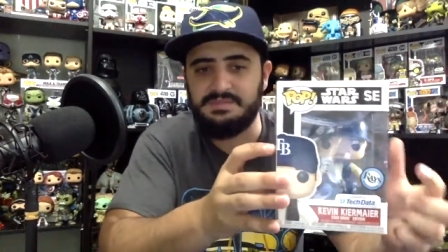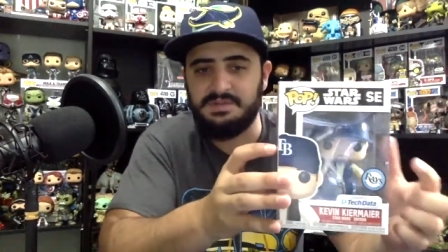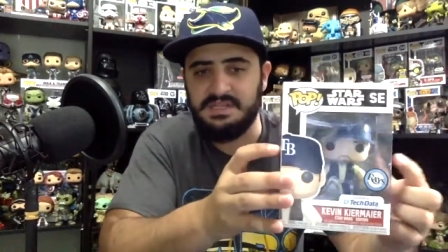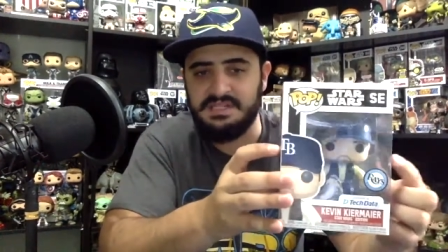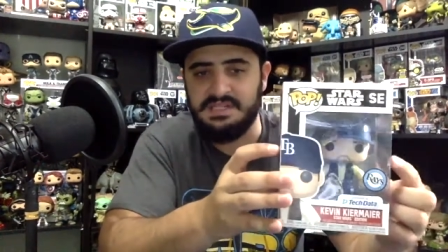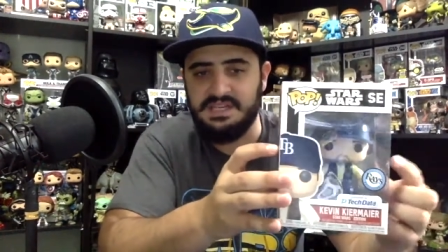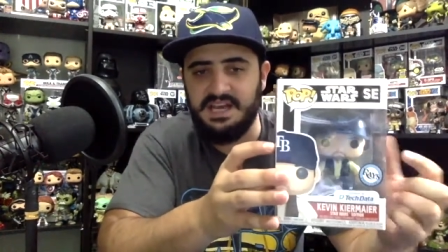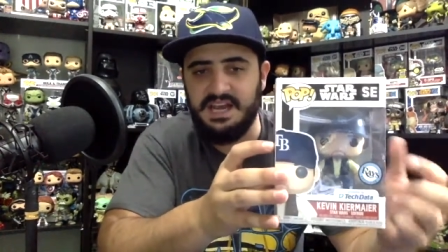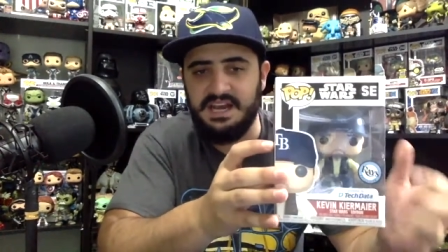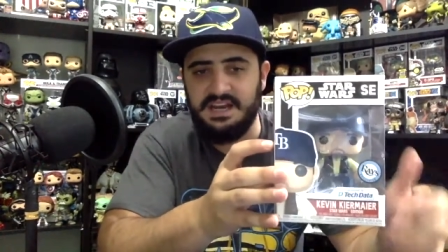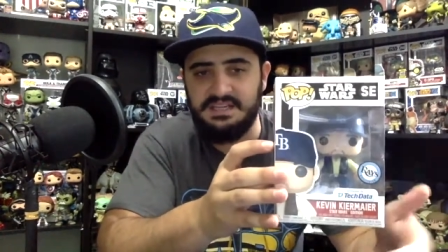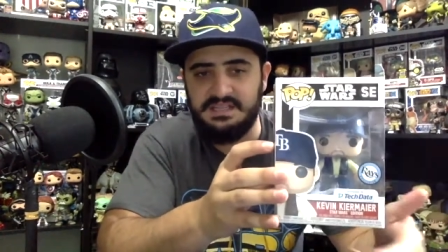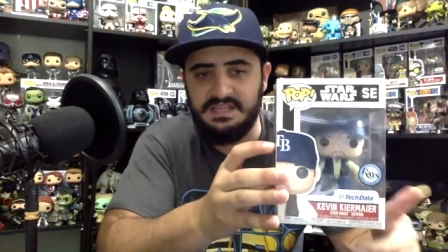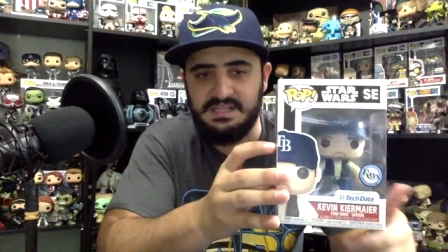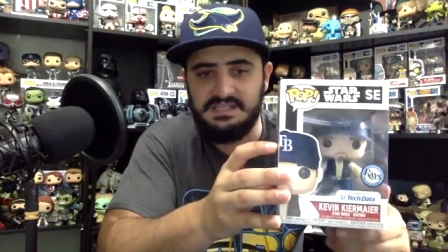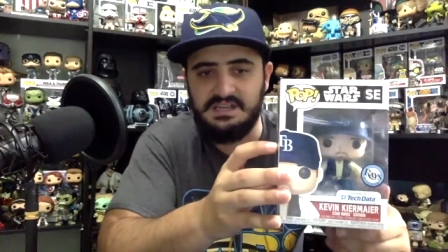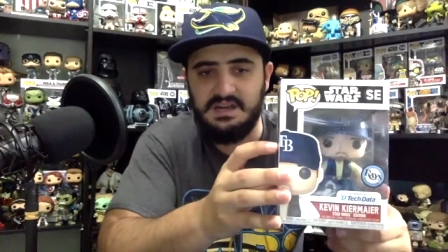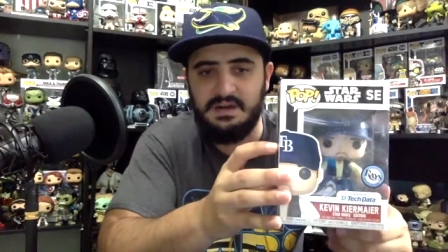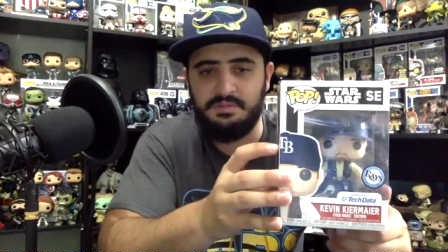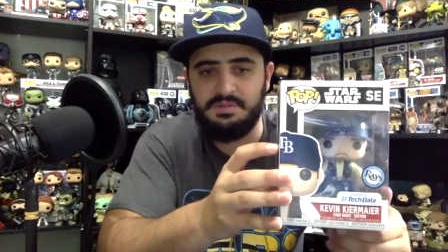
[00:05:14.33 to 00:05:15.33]
because again it
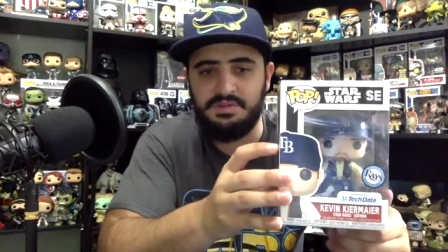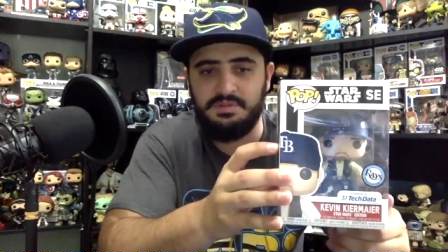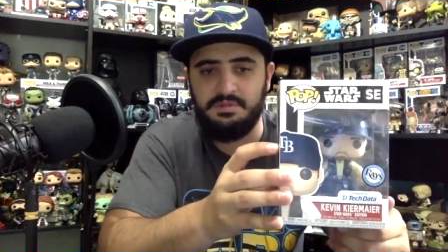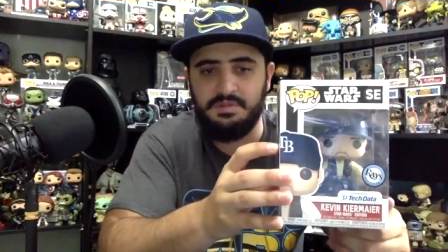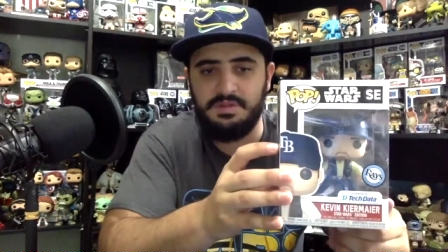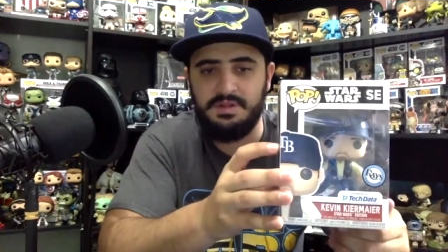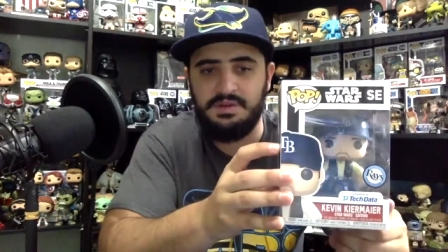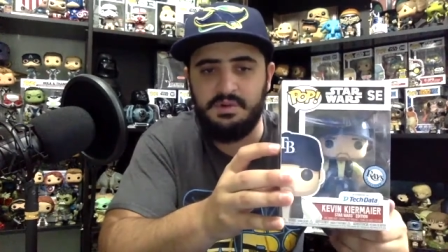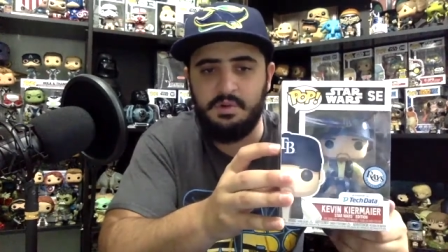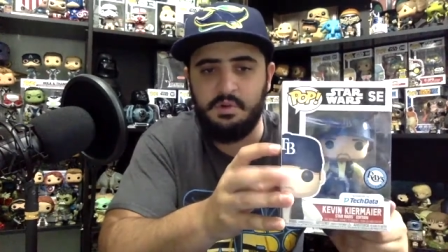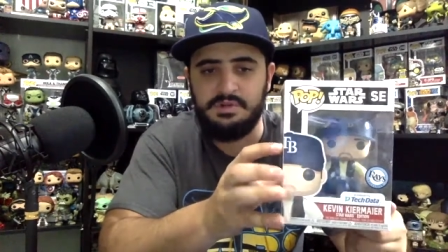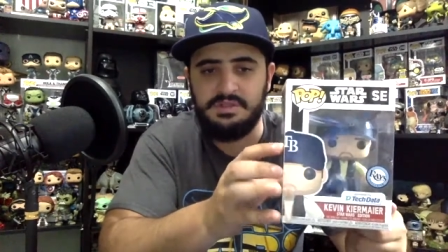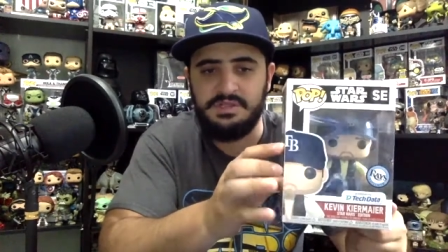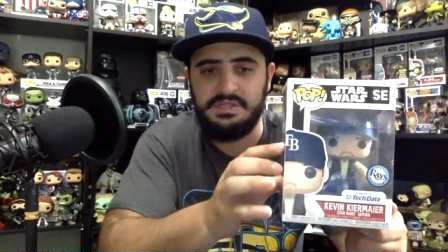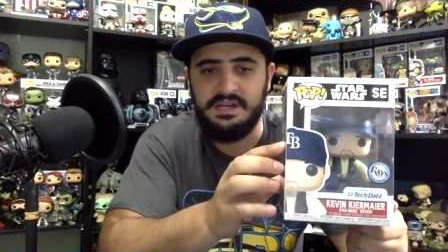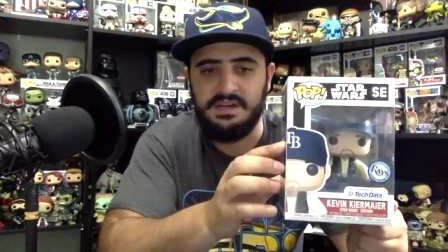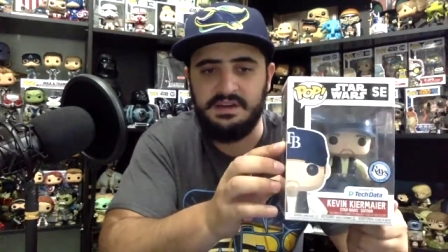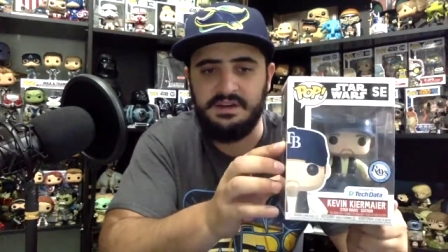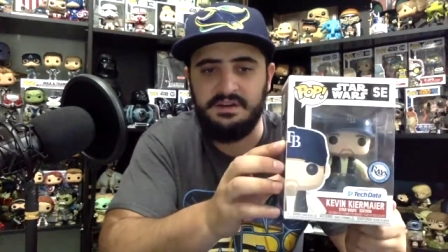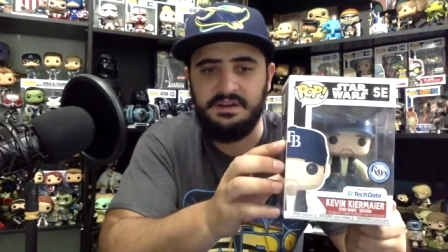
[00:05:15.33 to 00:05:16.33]
does come with a really cool
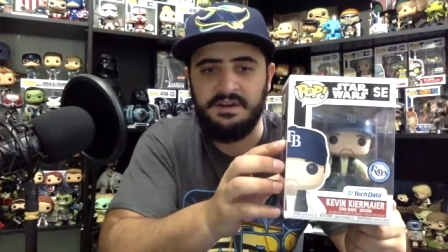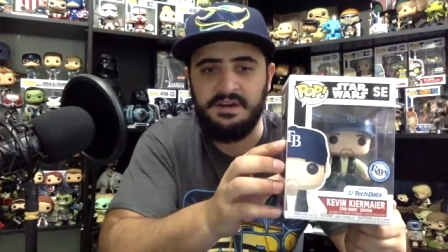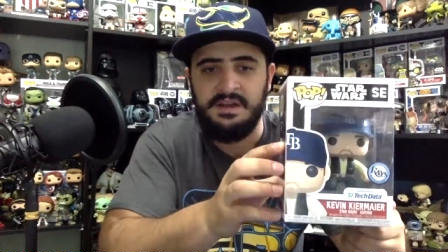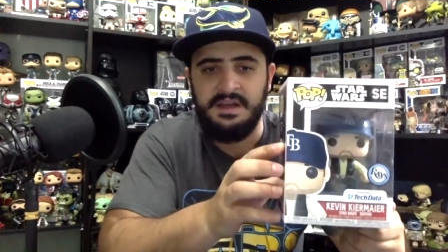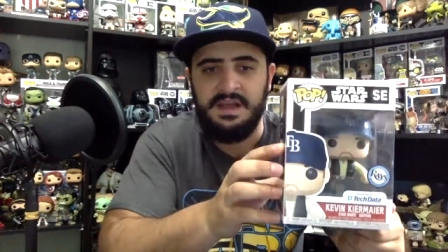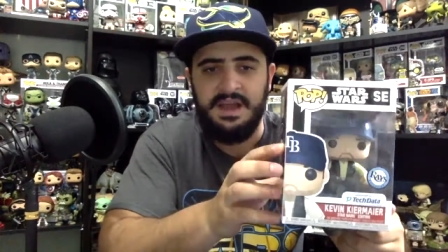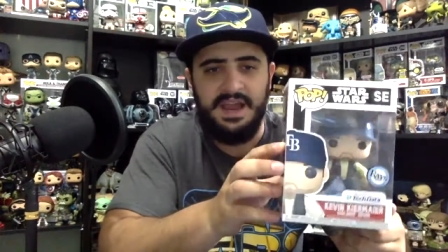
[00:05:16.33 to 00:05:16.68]
sticker